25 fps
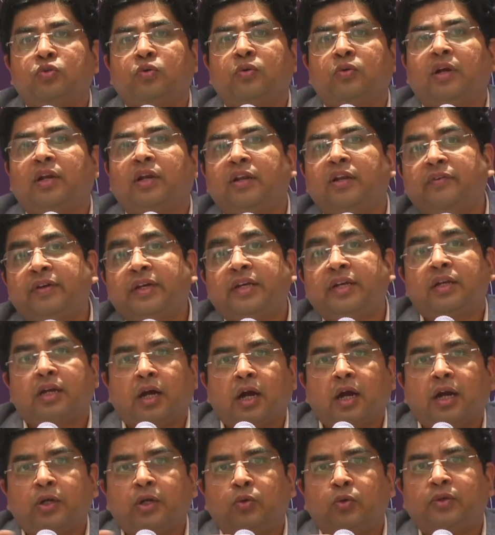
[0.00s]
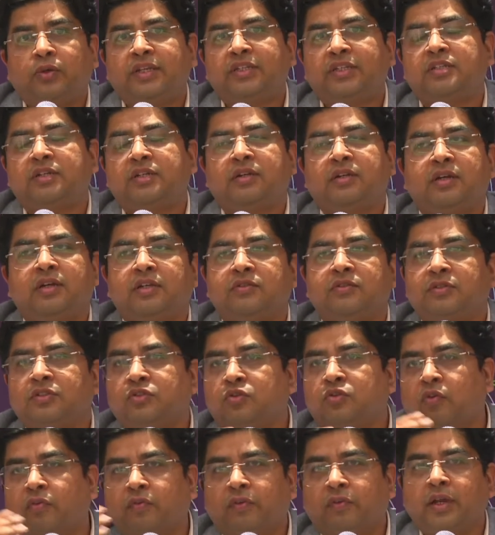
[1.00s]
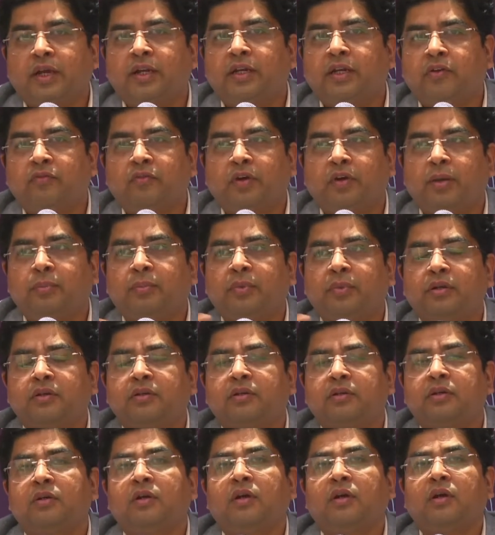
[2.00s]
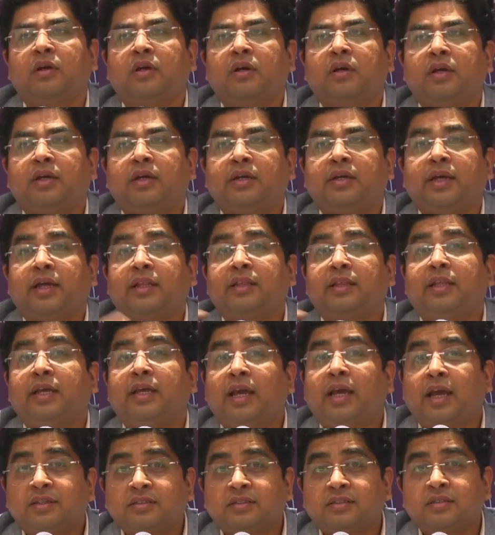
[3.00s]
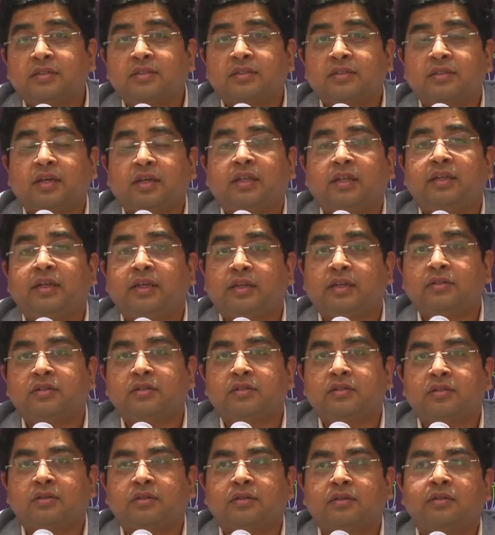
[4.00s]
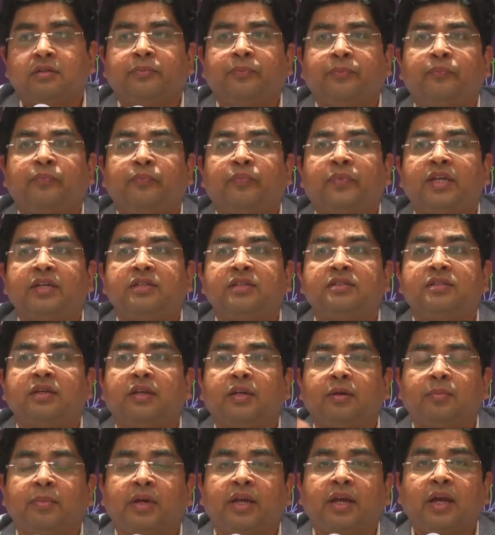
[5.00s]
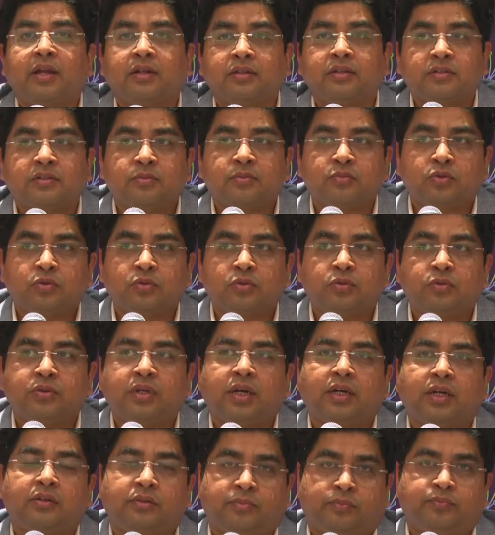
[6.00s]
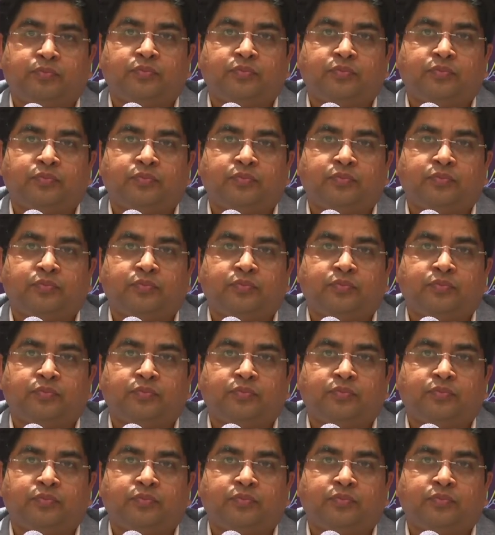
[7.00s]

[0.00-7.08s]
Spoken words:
who are living in hard to reach areas, which offline environment. Can they access? Can they register? Is there a mechanism to do that?